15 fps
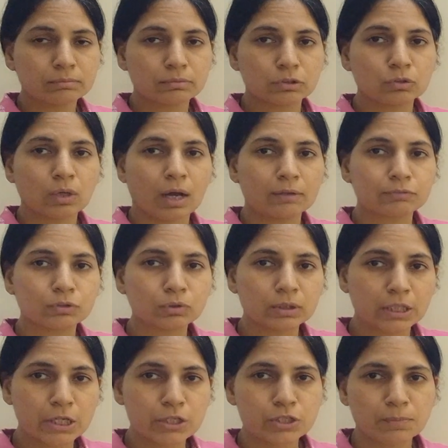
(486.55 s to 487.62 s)
You have to
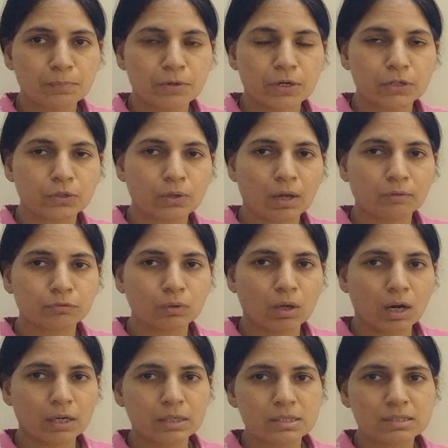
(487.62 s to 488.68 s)
interpret, you have to
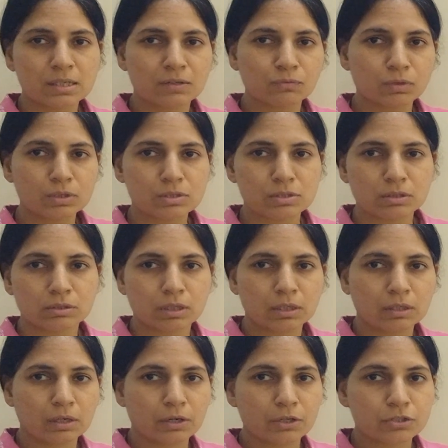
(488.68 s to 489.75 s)
understand what is the
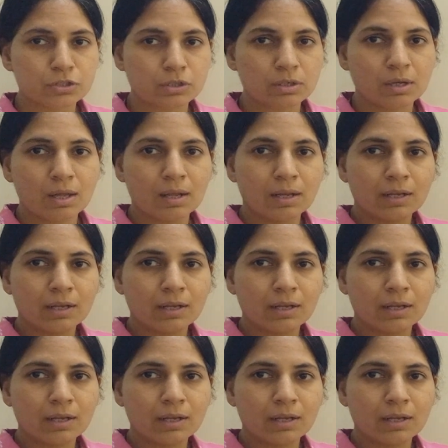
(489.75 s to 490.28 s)
third condition.